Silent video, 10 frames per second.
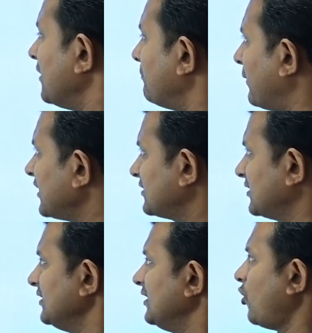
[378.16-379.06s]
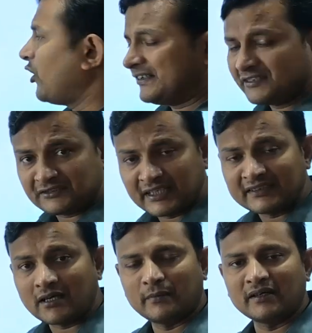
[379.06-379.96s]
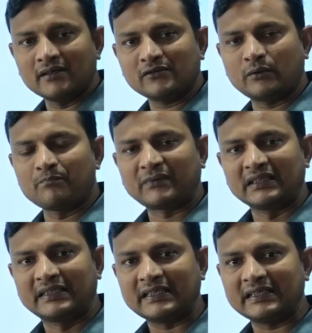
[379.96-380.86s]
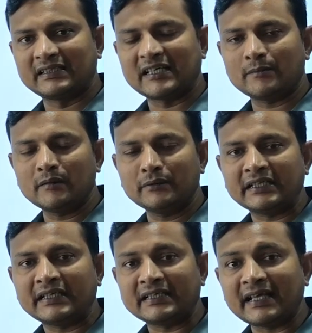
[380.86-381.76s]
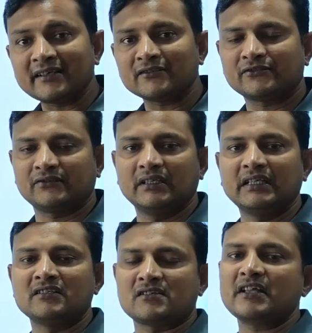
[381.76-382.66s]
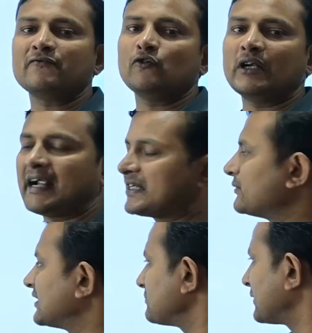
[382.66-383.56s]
But on 16th of August, there will be the enhance in rainfall activity